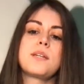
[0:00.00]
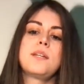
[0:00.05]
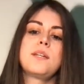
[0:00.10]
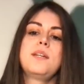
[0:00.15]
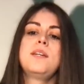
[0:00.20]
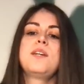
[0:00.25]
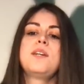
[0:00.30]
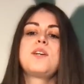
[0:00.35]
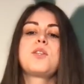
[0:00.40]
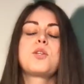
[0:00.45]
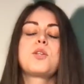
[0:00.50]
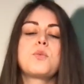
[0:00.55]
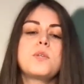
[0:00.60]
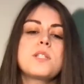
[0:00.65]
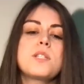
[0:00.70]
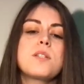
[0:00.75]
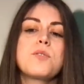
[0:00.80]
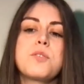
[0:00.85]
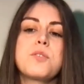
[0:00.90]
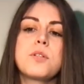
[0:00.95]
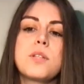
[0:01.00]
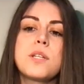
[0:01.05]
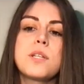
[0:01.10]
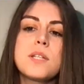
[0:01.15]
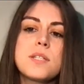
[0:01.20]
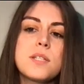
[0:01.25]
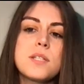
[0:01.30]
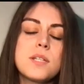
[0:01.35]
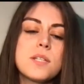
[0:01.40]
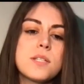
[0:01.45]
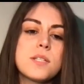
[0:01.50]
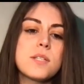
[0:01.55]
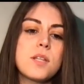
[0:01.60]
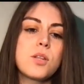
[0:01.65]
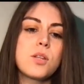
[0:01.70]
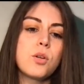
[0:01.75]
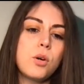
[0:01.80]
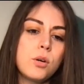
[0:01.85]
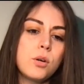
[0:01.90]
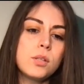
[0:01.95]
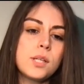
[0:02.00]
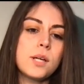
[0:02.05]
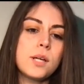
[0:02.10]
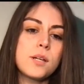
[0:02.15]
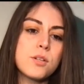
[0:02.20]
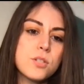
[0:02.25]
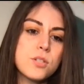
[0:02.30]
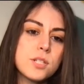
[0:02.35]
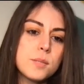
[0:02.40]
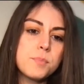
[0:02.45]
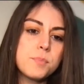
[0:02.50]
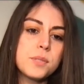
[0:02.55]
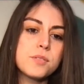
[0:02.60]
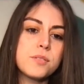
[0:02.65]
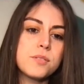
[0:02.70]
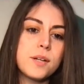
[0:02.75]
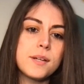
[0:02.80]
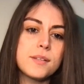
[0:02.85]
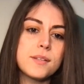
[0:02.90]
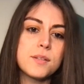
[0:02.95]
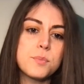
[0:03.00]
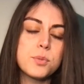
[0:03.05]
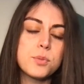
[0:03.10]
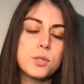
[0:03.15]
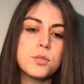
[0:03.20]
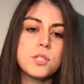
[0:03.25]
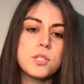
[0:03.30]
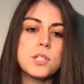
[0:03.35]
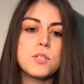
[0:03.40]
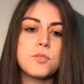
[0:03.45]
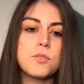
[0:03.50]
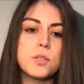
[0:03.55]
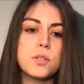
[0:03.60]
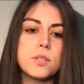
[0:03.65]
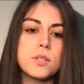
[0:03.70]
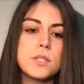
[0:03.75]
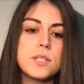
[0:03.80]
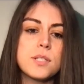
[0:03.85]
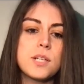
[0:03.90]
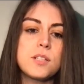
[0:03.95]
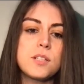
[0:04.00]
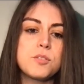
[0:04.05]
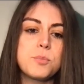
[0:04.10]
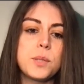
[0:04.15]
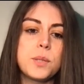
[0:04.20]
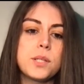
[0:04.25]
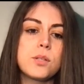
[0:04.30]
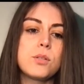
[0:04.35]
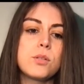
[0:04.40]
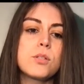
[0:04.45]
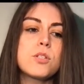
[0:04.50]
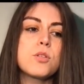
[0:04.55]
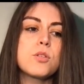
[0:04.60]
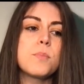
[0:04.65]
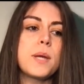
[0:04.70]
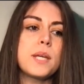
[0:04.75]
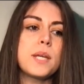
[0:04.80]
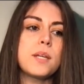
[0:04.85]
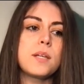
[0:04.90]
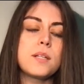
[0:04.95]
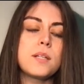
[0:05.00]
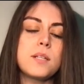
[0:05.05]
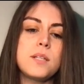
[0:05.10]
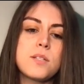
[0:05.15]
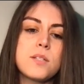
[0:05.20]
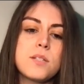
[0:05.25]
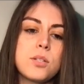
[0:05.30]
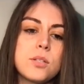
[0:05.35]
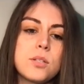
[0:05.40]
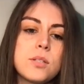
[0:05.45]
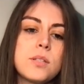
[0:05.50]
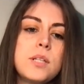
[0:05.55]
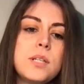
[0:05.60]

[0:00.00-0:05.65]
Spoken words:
The reason for this is not only are you simplifying the process for yourself, but you're also making it easier